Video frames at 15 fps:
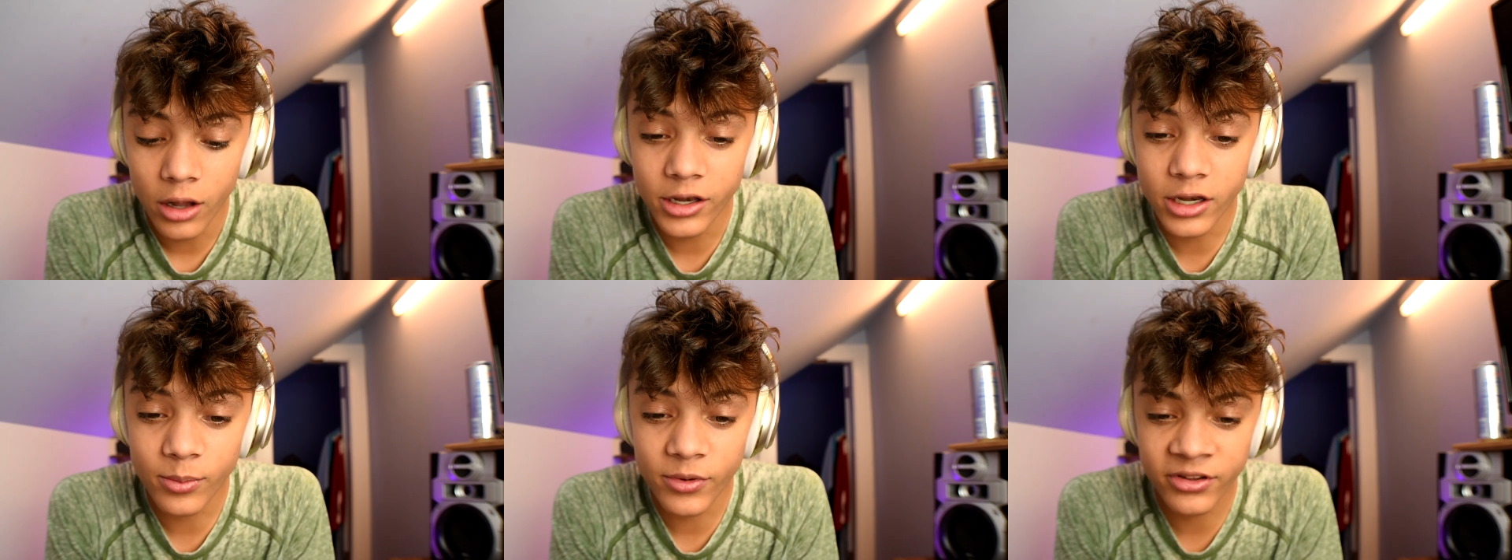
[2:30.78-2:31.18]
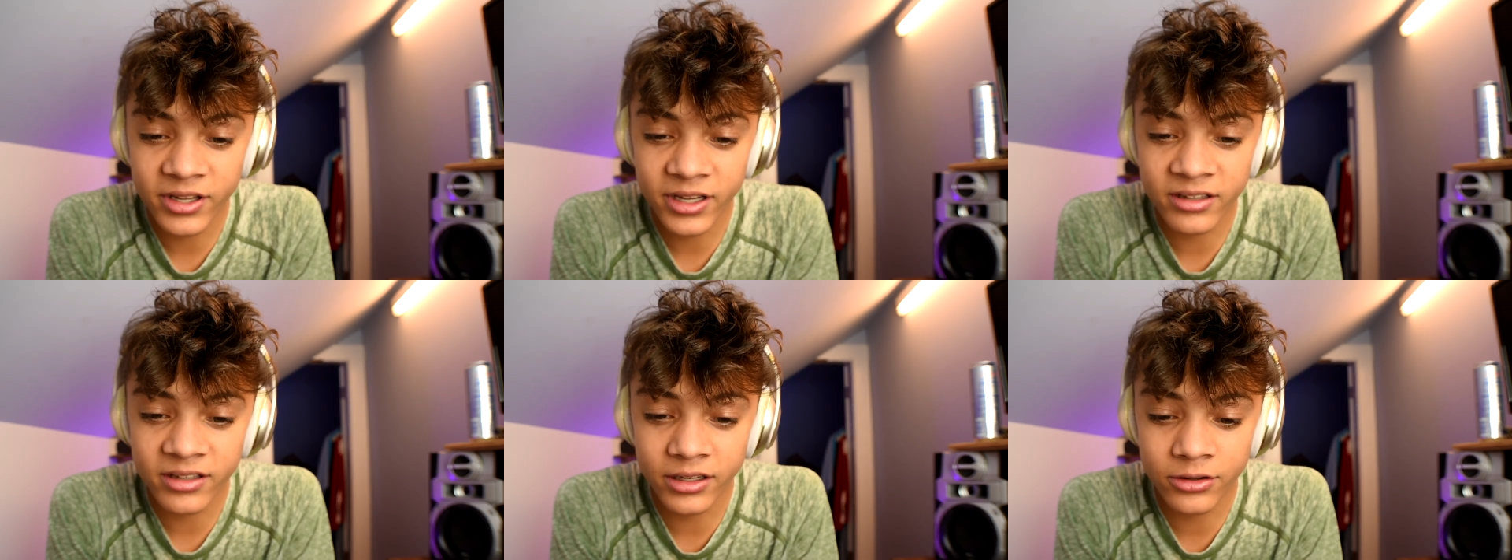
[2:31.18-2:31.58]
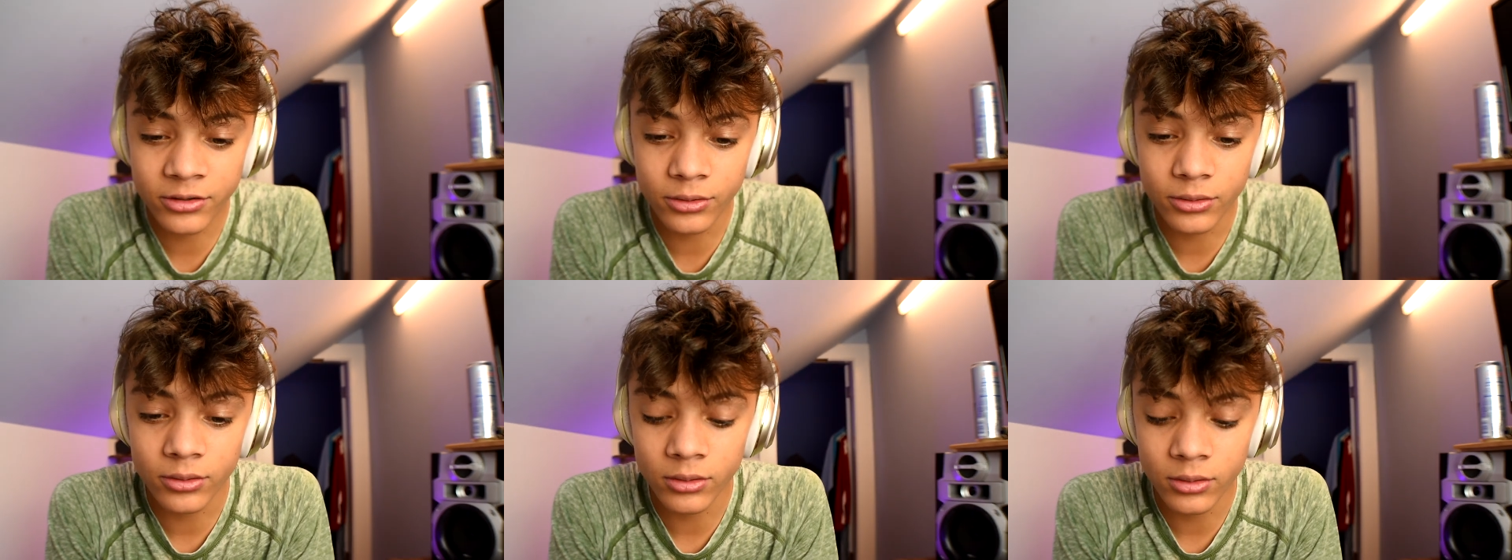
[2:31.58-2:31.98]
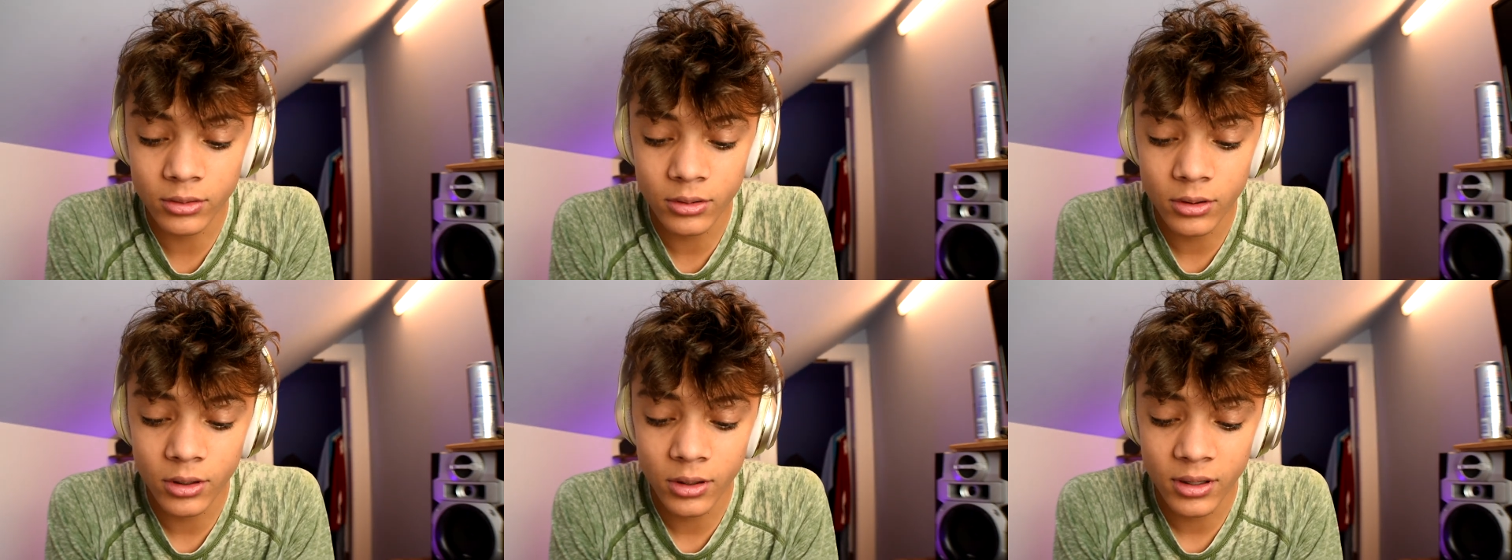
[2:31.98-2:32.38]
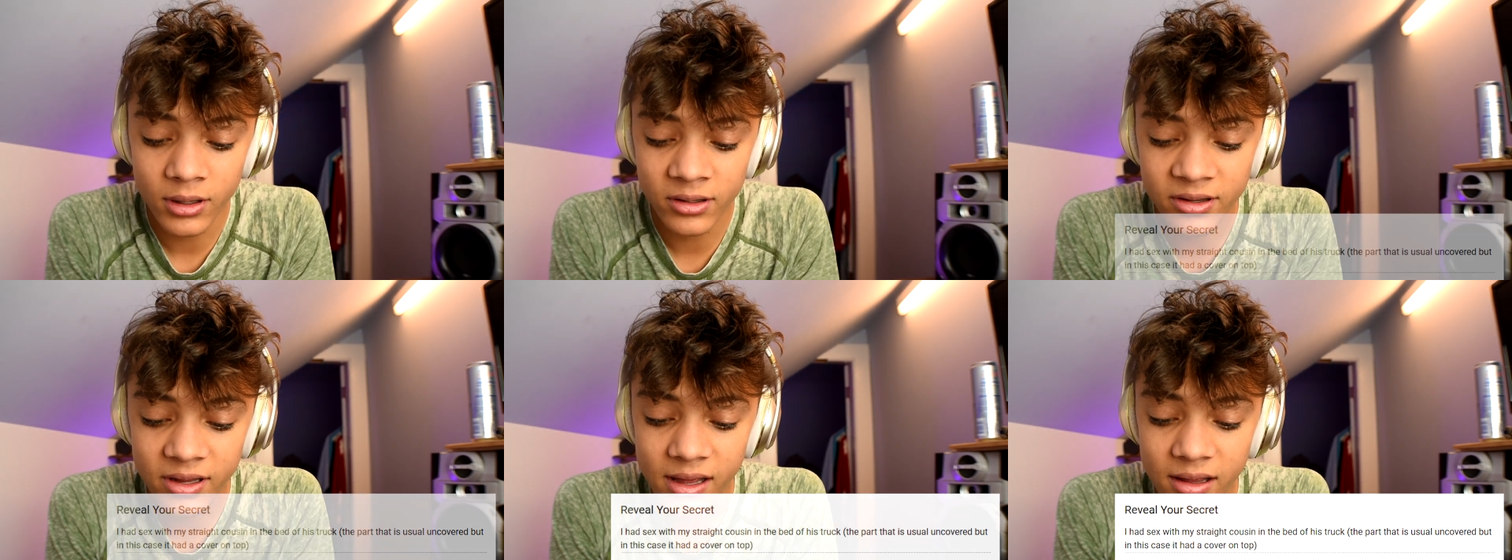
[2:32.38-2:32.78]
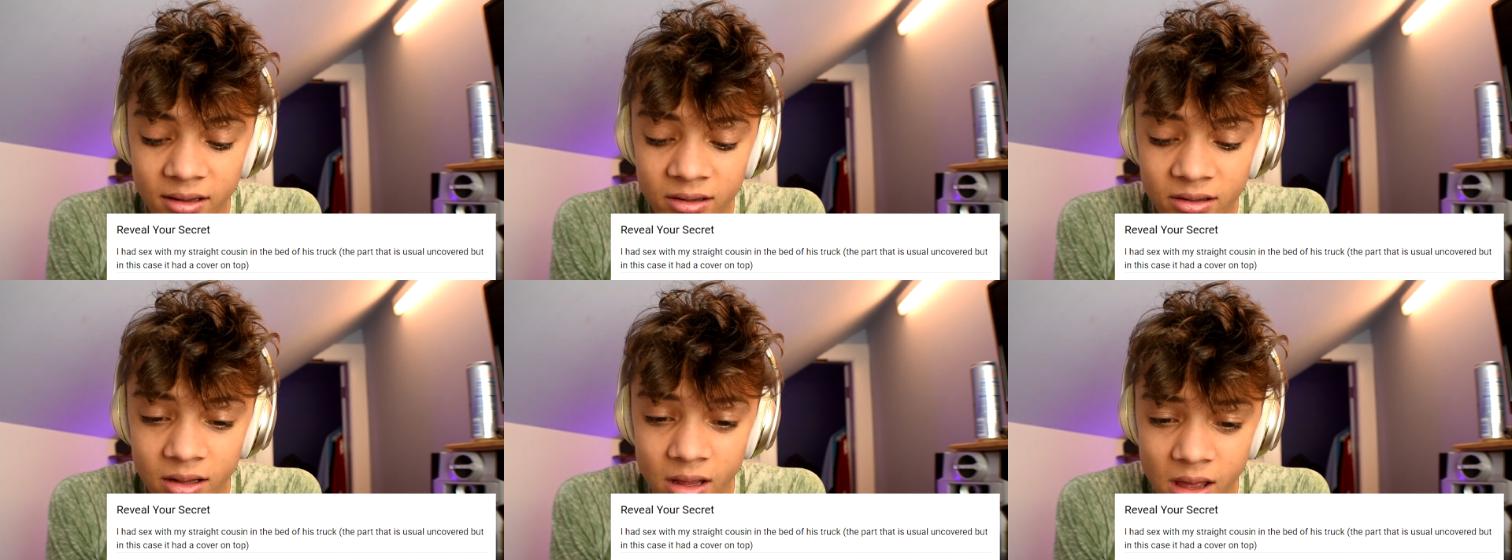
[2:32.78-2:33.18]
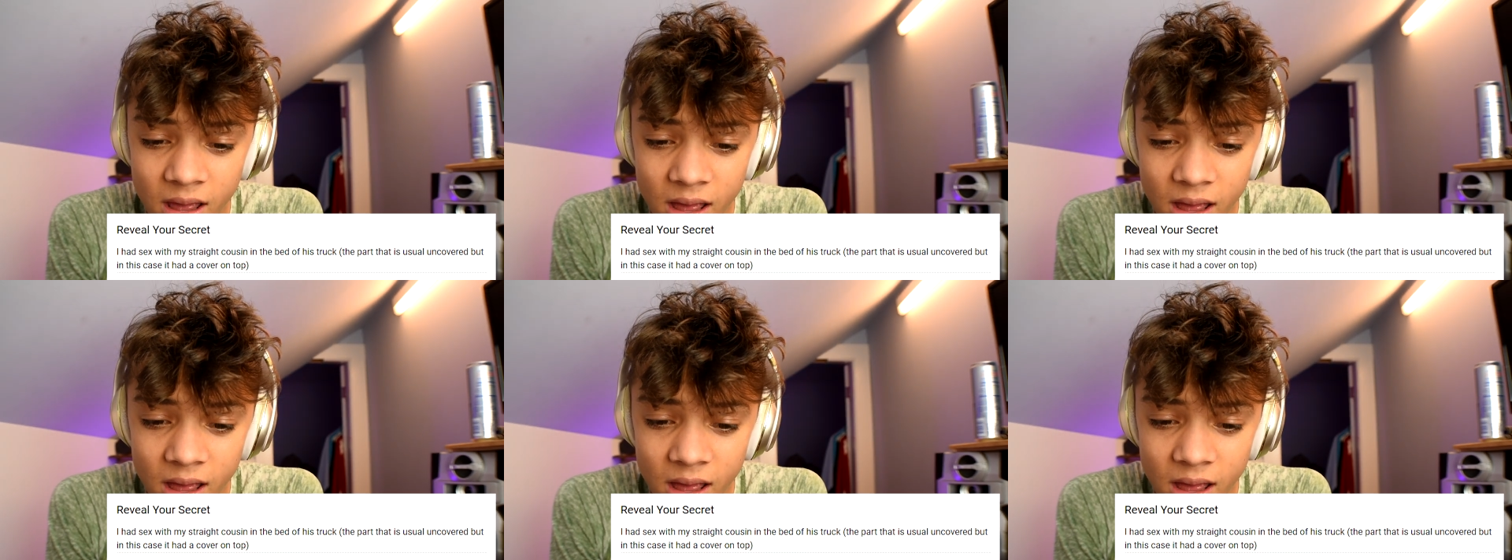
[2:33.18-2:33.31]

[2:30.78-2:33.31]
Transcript: Number 62 says,